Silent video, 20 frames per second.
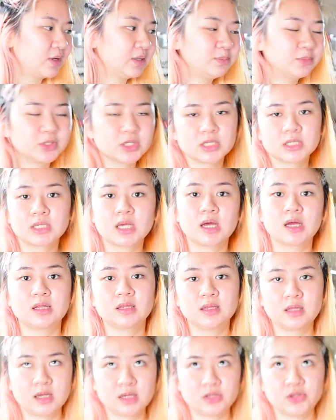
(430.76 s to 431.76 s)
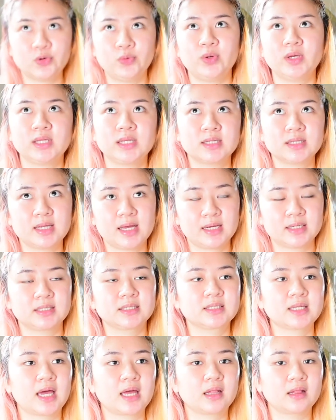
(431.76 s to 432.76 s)
I'm just continuing the
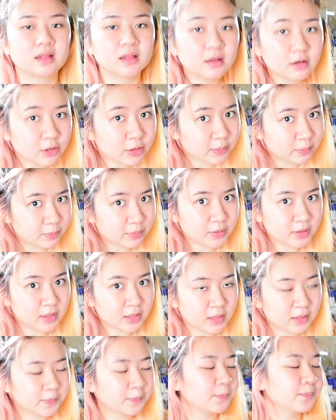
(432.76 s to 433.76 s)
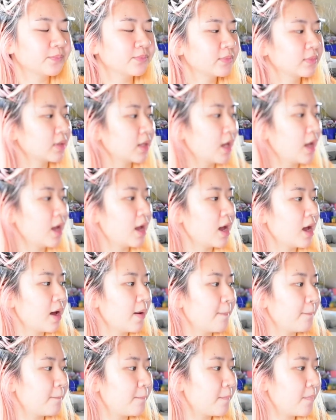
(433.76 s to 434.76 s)
textile lookbook,
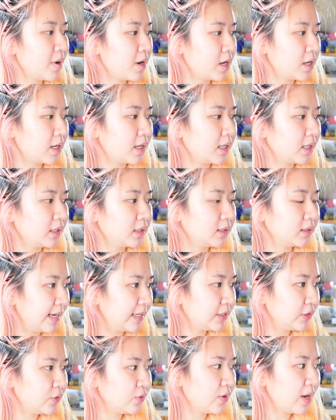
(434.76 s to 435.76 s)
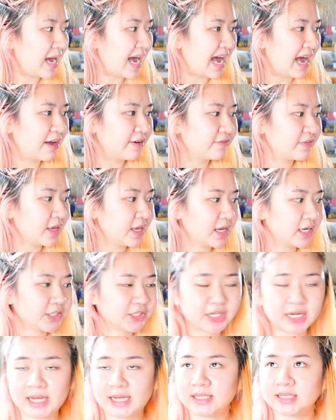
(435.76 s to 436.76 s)
but I do have
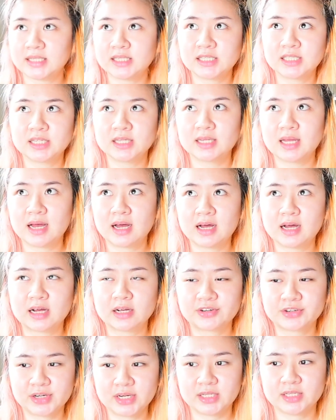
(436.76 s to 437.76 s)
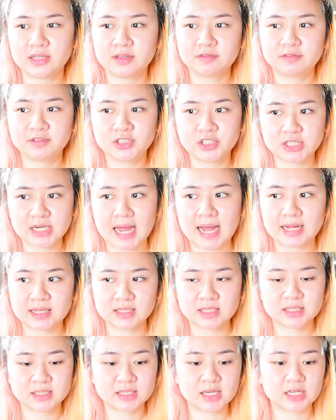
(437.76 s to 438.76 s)
a creative chat
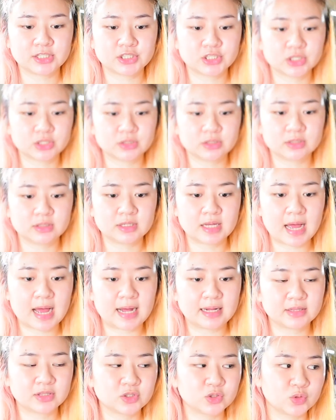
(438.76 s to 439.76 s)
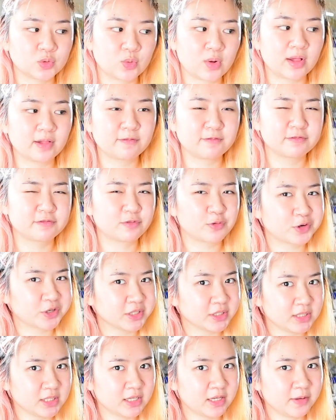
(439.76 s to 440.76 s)
scheduled at
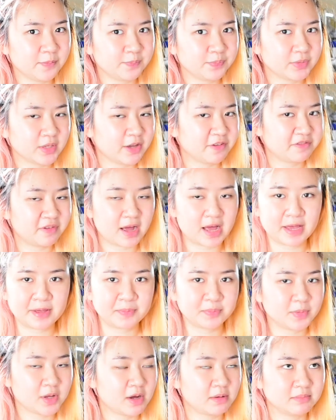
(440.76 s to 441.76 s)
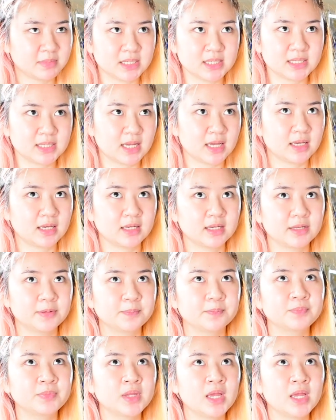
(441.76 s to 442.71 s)
12:40, if I'm not mistaken.